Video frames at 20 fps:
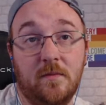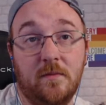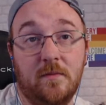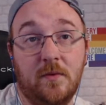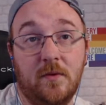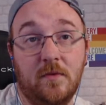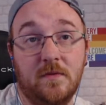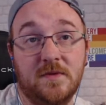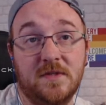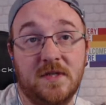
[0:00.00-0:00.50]

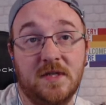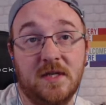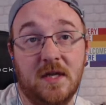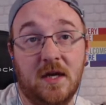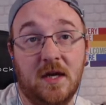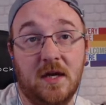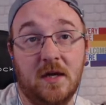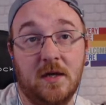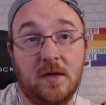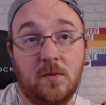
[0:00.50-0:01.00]
both said
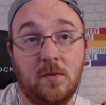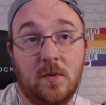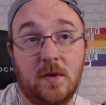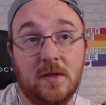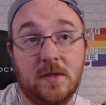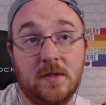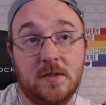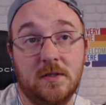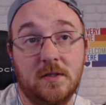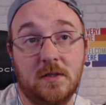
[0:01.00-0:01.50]
I went
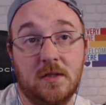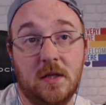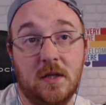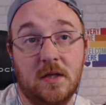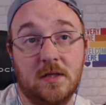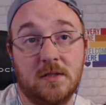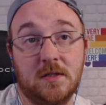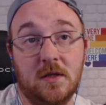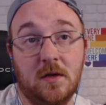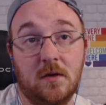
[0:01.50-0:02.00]
2 months
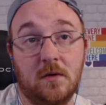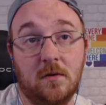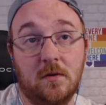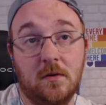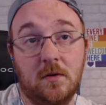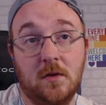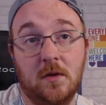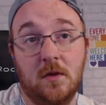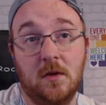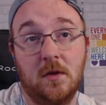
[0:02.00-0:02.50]
ago,
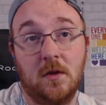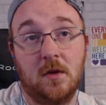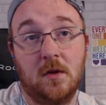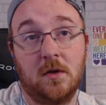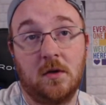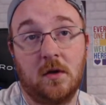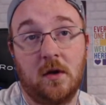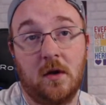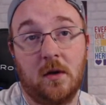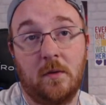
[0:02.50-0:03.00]

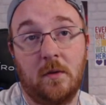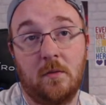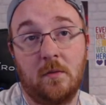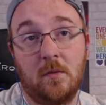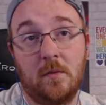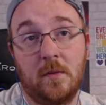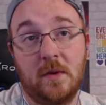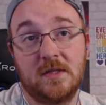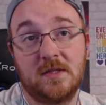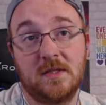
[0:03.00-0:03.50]
not I went with
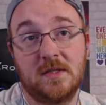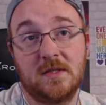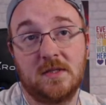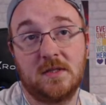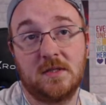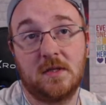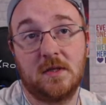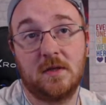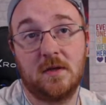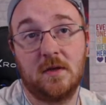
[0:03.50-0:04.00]
my sister.